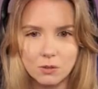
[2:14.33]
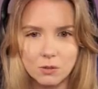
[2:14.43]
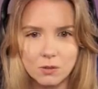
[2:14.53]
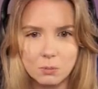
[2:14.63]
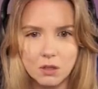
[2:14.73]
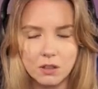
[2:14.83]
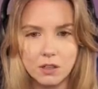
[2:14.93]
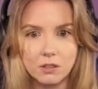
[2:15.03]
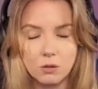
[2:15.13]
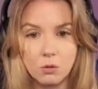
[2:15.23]
those
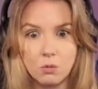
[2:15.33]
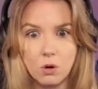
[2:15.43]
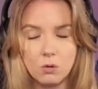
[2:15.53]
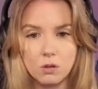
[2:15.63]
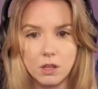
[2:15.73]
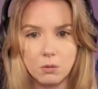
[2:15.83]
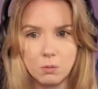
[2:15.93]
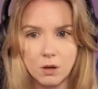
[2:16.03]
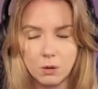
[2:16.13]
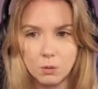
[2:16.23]
buildings. Oh, holy
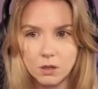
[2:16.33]
wow.